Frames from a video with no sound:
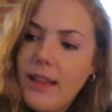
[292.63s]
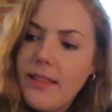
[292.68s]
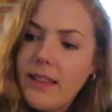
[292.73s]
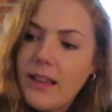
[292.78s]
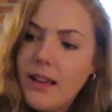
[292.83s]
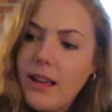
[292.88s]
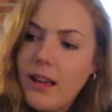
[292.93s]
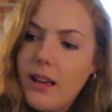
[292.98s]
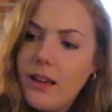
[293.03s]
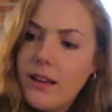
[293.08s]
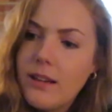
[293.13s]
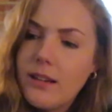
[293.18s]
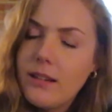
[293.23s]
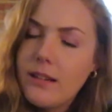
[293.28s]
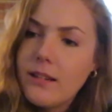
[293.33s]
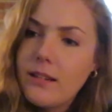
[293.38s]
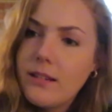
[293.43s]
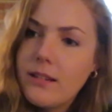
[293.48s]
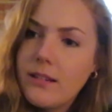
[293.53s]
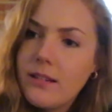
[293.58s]
think
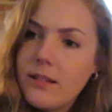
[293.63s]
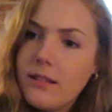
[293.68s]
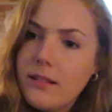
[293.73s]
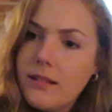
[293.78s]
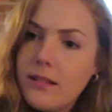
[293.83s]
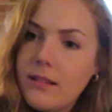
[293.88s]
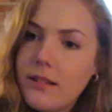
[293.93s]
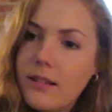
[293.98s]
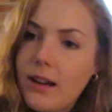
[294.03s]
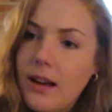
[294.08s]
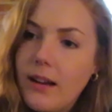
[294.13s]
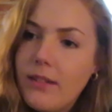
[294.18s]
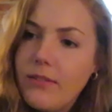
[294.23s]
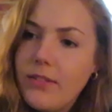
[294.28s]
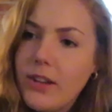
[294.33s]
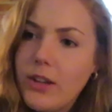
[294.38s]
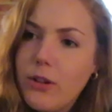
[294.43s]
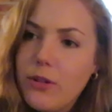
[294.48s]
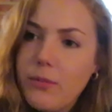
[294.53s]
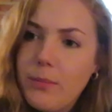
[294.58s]
I
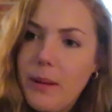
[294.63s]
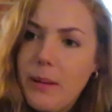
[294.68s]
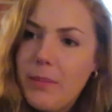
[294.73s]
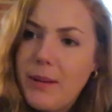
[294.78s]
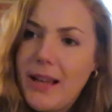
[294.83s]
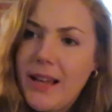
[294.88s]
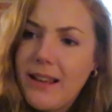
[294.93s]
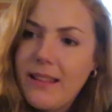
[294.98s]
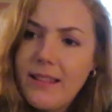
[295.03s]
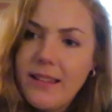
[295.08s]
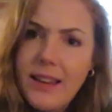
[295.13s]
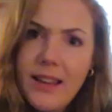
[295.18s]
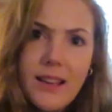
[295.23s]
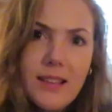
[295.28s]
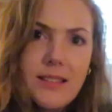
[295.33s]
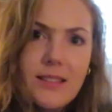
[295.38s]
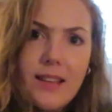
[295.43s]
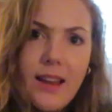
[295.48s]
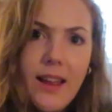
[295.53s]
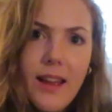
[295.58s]
videoed maybe like the
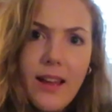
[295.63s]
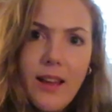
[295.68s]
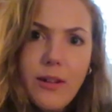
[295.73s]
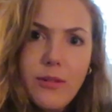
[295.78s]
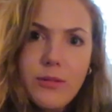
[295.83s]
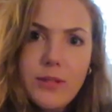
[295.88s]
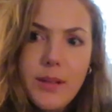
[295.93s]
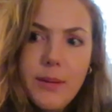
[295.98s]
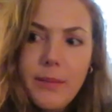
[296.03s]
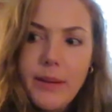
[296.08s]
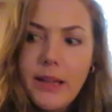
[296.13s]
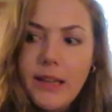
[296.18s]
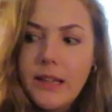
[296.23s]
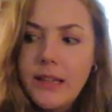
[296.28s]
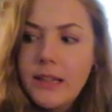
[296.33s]
next day or something.